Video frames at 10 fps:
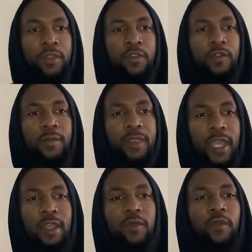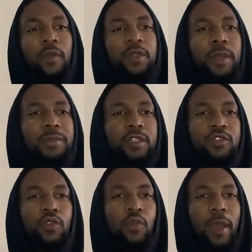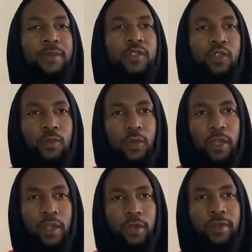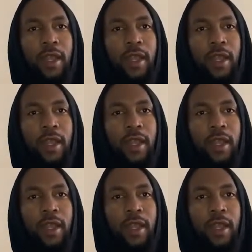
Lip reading: From there, we jumped into Web 2.0.